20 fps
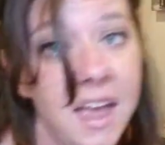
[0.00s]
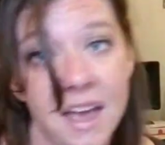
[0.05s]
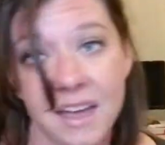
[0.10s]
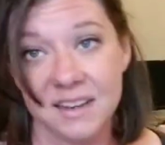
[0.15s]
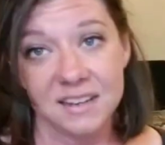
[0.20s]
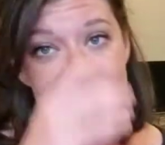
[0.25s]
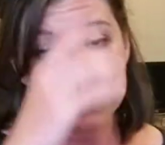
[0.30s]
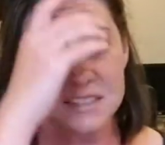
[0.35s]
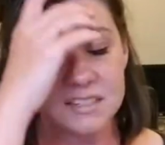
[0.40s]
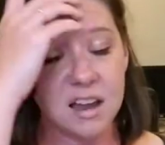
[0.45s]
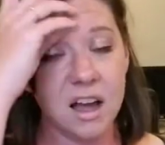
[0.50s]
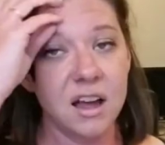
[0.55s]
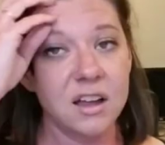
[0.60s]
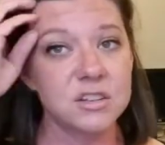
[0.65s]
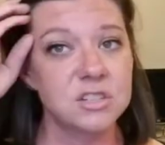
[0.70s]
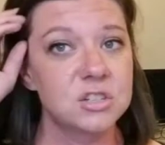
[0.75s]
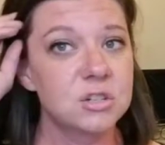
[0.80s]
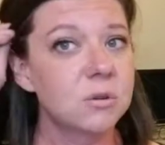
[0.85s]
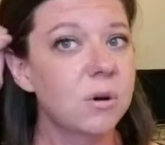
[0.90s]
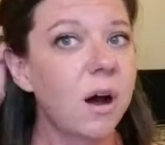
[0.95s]
and it's not
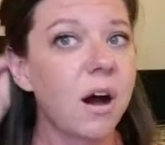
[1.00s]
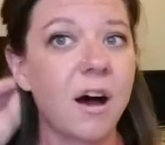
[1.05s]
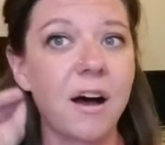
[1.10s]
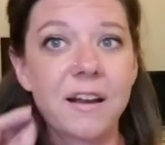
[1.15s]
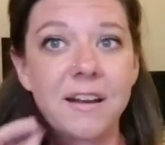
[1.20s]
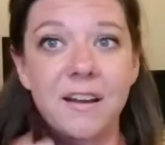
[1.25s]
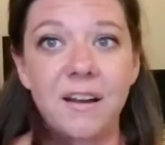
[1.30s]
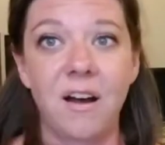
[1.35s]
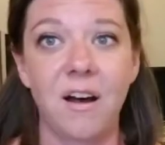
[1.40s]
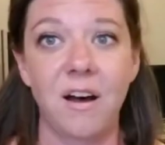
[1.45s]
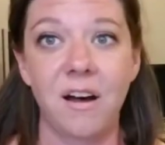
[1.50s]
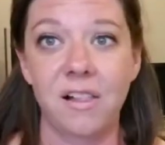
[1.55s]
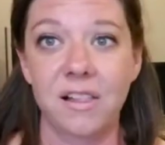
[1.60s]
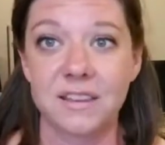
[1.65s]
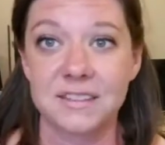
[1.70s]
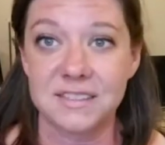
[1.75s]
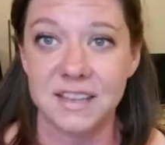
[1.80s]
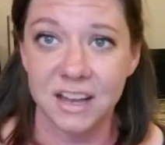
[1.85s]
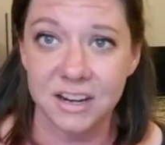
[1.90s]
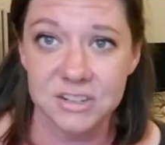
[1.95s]
too hot at all.
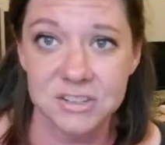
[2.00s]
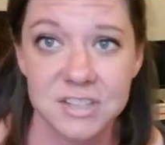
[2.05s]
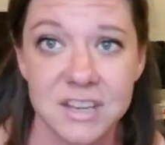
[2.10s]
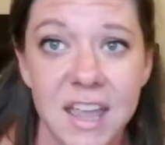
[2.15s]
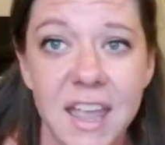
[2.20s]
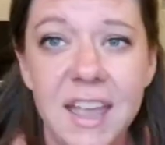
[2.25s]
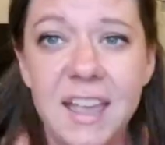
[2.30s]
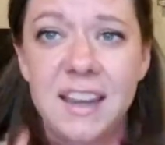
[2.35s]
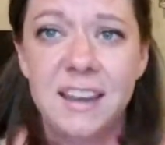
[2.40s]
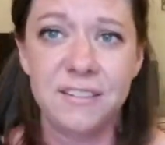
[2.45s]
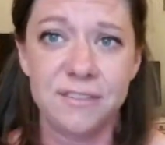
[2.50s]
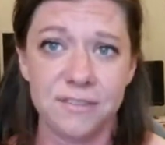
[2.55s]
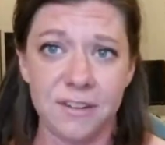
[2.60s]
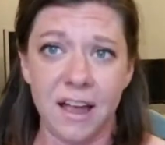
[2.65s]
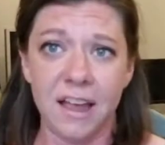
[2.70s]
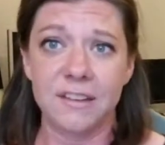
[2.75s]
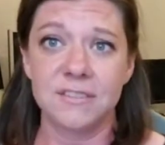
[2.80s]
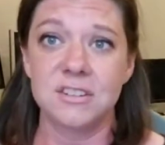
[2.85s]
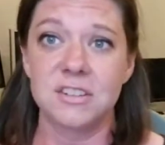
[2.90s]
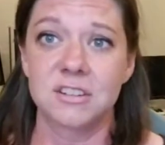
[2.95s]
It's actually
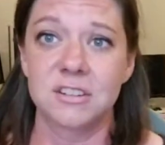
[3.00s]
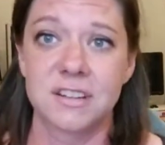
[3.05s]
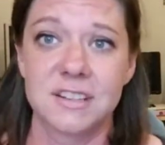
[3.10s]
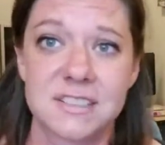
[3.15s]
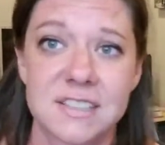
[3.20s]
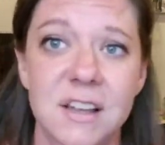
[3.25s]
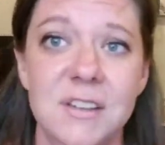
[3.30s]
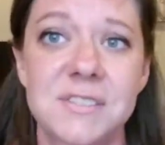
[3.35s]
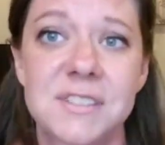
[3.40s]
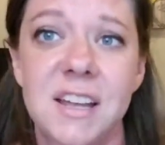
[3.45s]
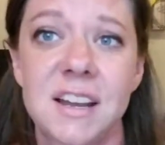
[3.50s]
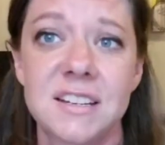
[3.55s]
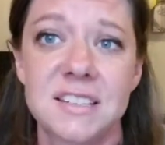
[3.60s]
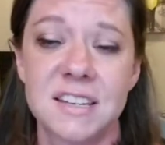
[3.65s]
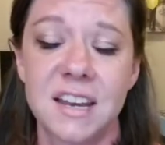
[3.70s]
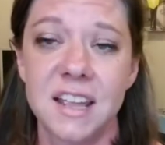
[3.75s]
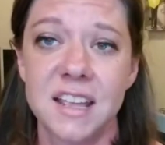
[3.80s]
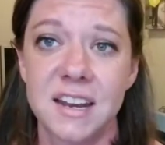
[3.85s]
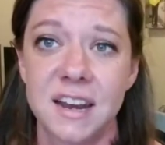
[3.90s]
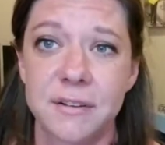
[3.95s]
85 degrees outside
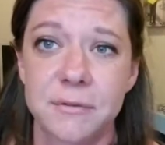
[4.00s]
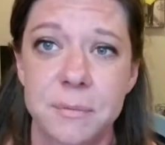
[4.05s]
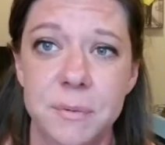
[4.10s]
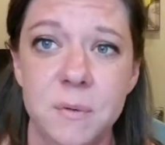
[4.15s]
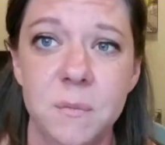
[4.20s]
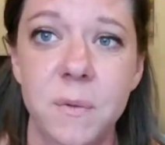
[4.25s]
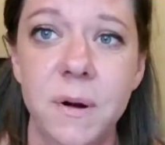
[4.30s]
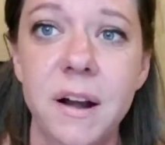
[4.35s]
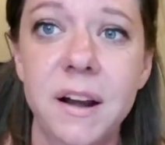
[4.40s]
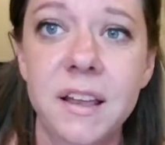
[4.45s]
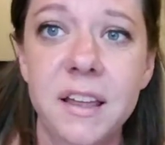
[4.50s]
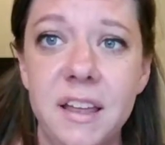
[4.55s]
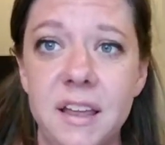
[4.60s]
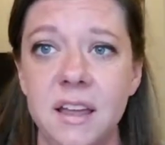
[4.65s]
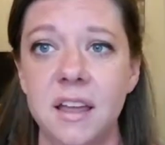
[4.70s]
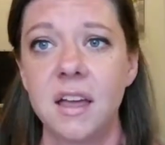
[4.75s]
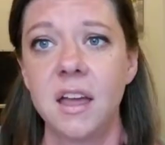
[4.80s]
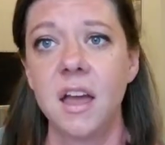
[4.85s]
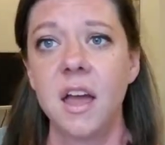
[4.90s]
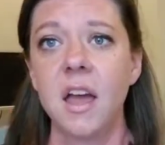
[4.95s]
today, and I've been wearing it
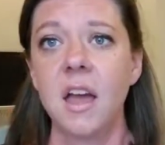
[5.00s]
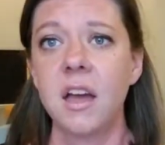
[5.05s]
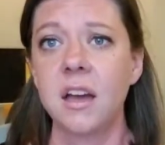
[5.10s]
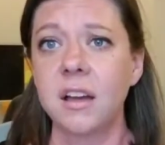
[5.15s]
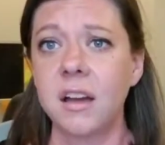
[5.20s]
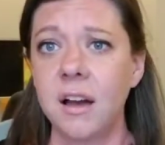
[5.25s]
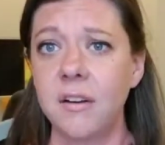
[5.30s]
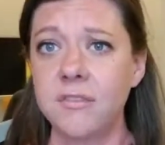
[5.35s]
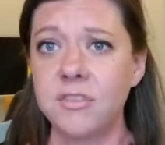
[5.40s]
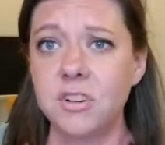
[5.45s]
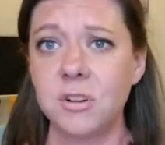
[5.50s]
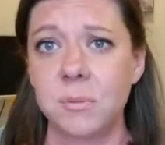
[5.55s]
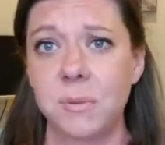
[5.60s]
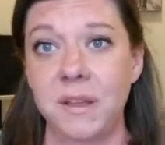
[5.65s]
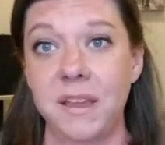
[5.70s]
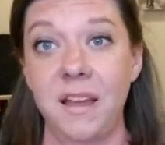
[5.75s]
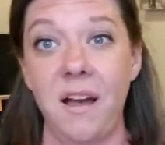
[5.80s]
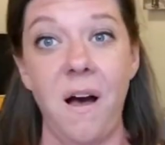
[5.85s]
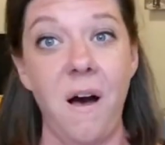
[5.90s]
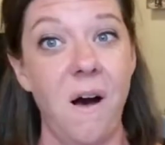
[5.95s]

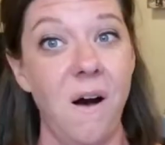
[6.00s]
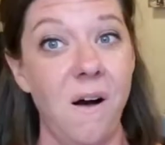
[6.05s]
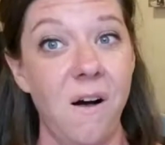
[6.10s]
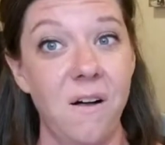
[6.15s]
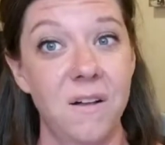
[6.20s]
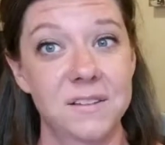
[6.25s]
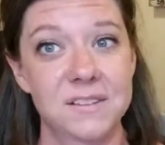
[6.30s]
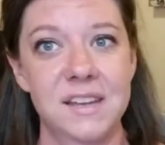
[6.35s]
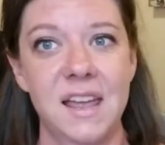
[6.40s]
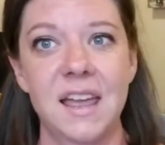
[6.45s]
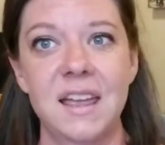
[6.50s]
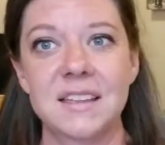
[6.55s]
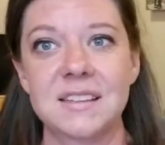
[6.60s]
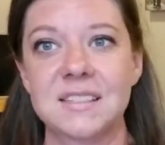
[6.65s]
comfortably all day.